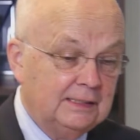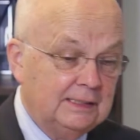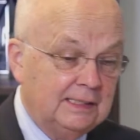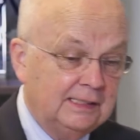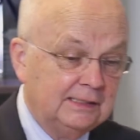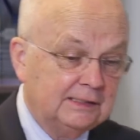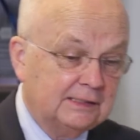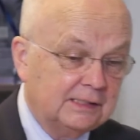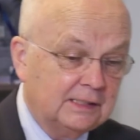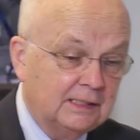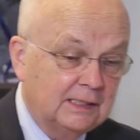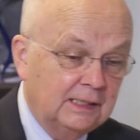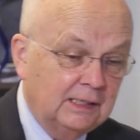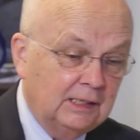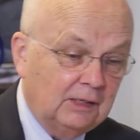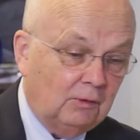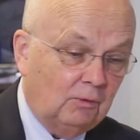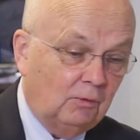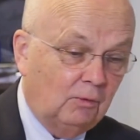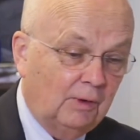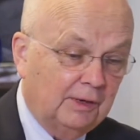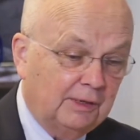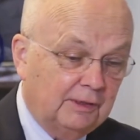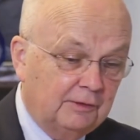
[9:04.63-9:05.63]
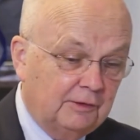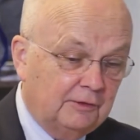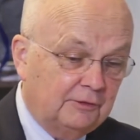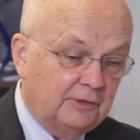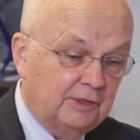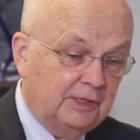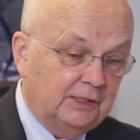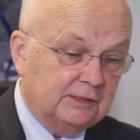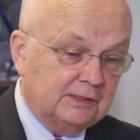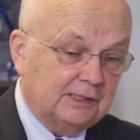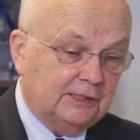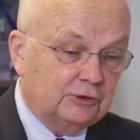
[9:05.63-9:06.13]
that's one of the
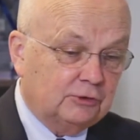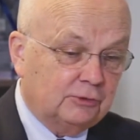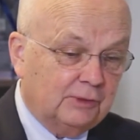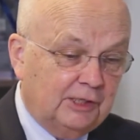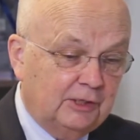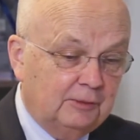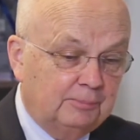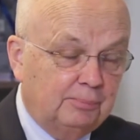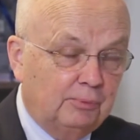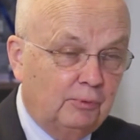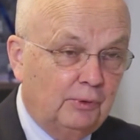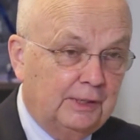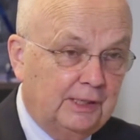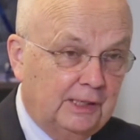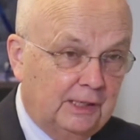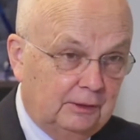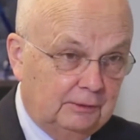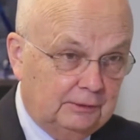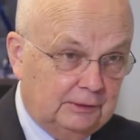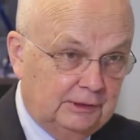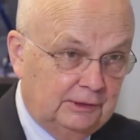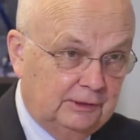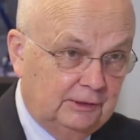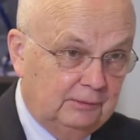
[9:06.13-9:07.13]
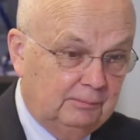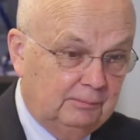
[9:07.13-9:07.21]
things I try to point out in the